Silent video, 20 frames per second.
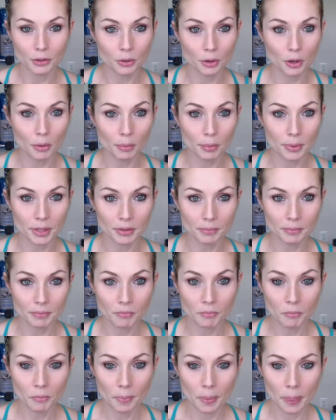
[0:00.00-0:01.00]
groups
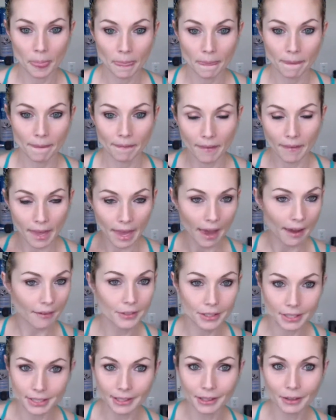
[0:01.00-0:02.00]
every
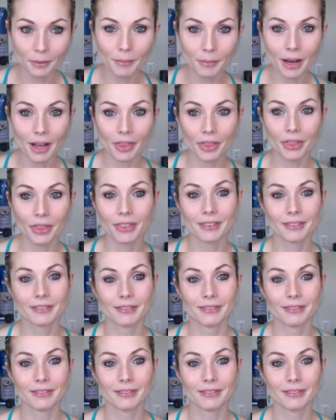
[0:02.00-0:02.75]
single month,